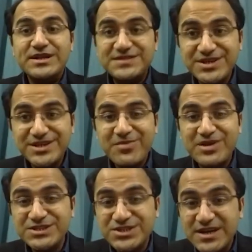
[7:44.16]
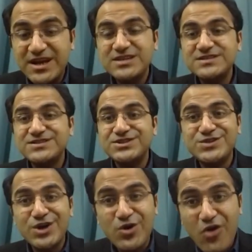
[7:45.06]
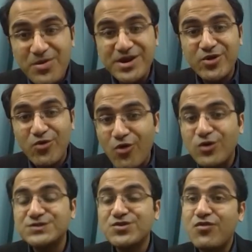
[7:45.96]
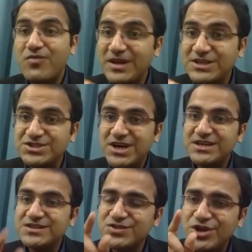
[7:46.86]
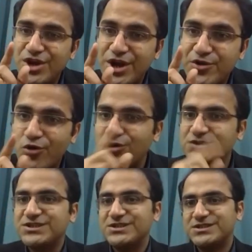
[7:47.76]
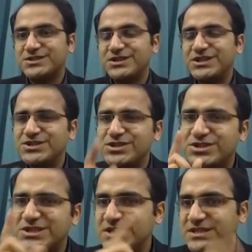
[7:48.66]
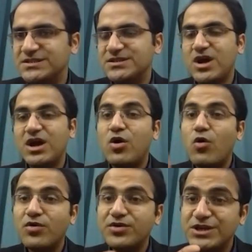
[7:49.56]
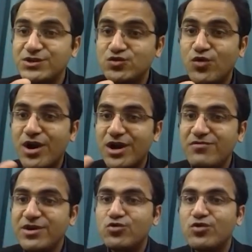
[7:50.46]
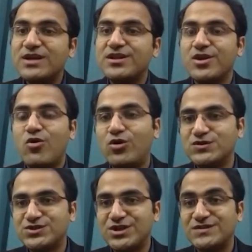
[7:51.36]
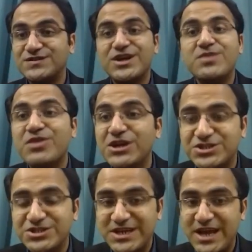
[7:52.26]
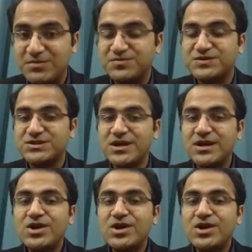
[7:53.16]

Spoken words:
Neisseria meningitis is a common cause of meningitis in adolescents, in the teens who are living together in hostels, in military camps.